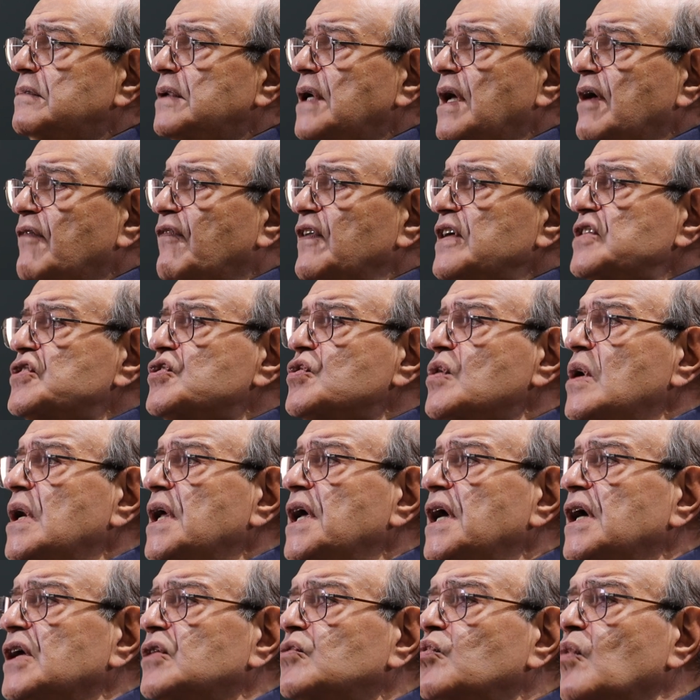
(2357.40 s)

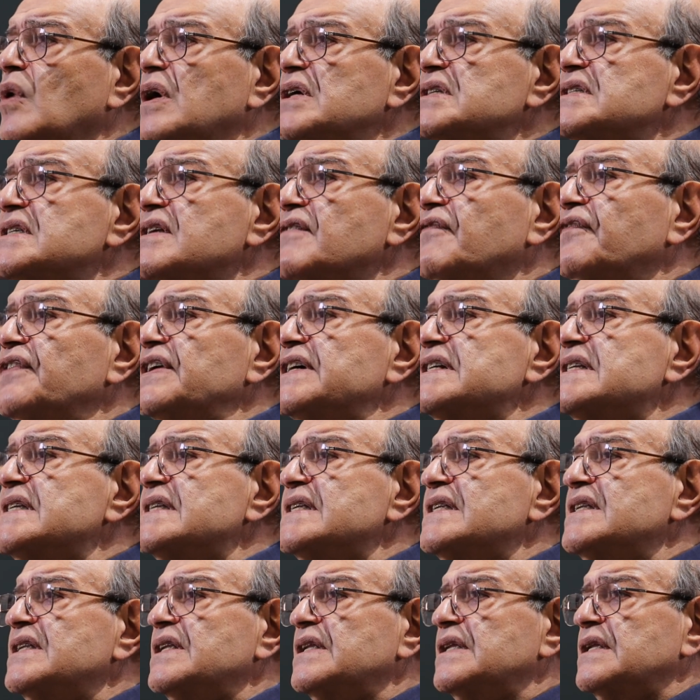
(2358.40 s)
Eventually, it was the
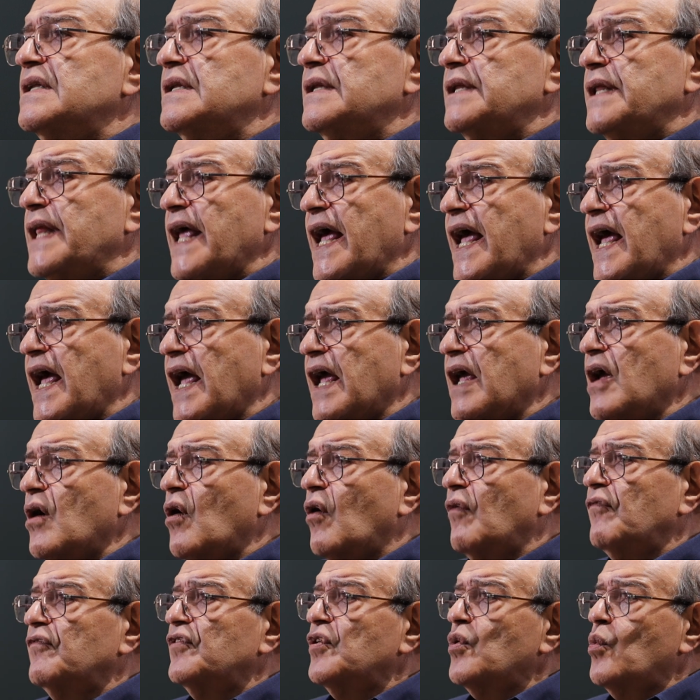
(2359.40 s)
first day
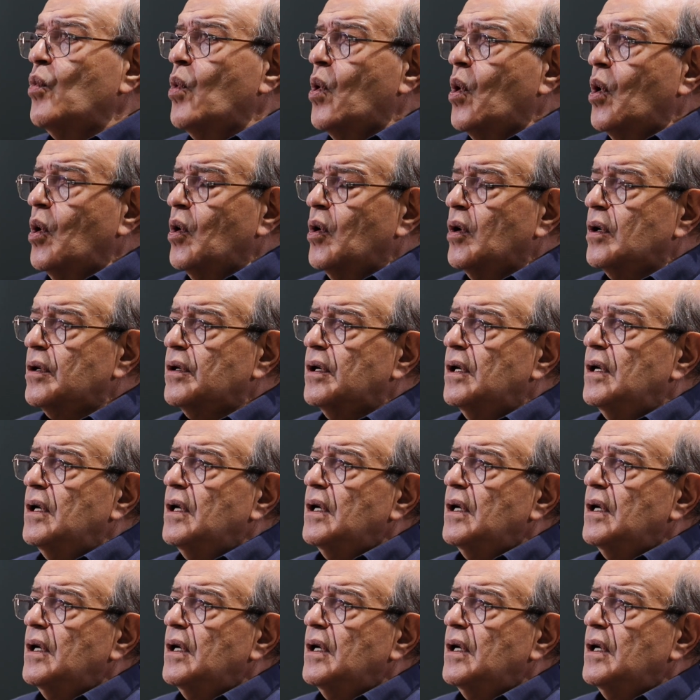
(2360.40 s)
of the war